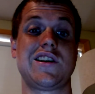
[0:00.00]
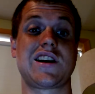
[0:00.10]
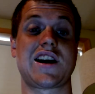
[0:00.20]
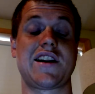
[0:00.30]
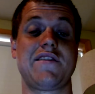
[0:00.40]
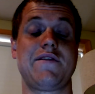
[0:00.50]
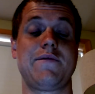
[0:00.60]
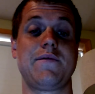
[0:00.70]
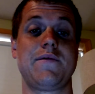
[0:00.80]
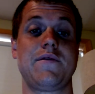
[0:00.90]
kind of
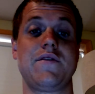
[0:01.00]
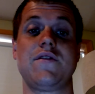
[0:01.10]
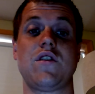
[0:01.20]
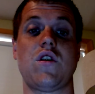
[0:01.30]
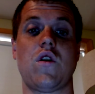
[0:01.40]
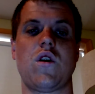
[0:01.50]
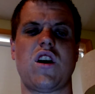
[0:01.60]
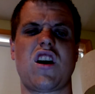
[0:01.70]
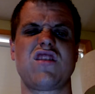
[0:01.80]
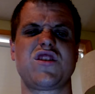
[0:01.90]

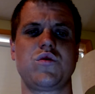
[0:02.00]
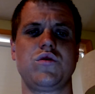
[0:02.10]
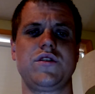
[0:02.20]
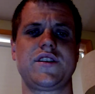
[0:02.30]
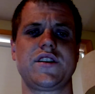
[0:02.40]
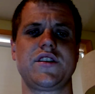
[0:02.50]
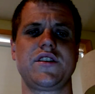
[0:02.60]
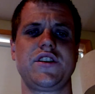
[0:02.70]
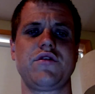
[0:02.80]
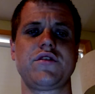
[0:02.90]
hard tool to
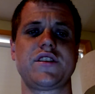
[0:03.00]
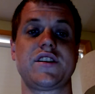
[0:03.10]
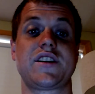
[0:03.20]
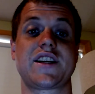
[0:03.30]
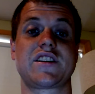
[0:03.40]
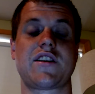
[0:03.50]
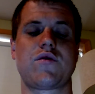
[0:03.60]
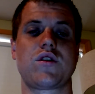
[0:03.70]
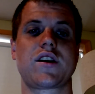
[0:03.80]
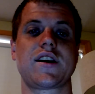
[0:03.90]
use and it takes a lot of
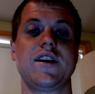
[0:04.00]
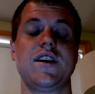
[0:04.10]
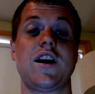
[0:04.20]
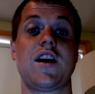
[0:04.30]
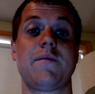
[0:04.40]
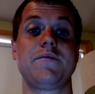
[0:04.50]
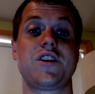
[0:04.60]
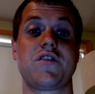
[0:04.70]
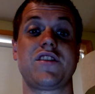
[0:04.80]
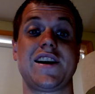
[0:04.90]
work,
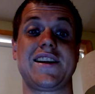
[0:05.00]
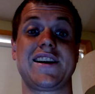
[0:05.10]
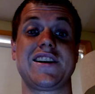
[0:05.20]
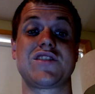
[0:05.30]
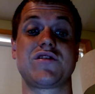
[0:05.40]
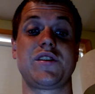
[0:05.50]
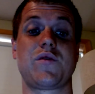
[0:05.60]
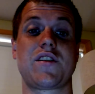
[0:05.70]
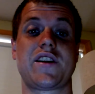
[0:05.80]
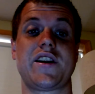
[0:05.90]
generally I think it is really
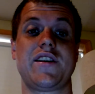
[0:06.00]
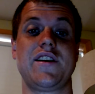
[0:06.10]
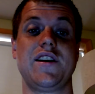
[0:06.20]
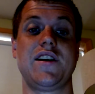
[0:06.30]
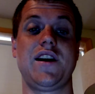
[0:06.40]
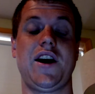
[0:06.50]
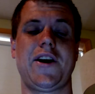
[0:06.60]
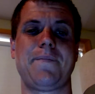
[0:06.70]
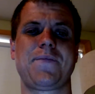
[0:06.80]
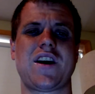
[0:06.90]
worth it.
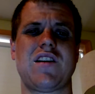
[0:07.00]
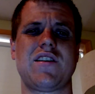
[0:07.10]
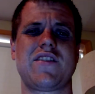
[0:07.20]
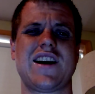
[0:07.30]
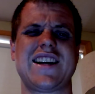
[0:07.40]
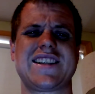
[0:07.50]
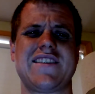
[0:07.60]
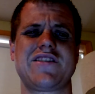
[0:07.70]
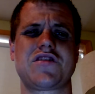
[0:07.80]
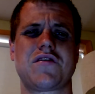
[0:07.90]
However, as I've
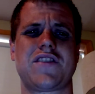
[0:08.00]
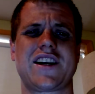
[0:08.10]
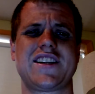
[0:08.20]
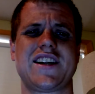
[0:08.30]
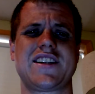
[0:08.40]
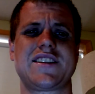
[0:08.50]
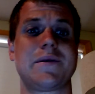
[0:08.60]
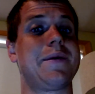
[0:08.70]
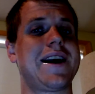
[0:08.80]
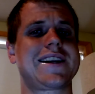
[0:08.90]
just reflected on some of
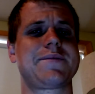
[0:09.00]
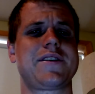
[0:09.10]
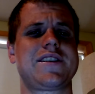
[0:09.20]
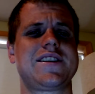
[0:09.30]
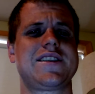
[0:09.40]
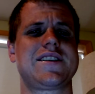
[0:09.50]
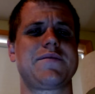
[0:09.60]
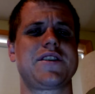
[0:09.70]
my experiences and some of the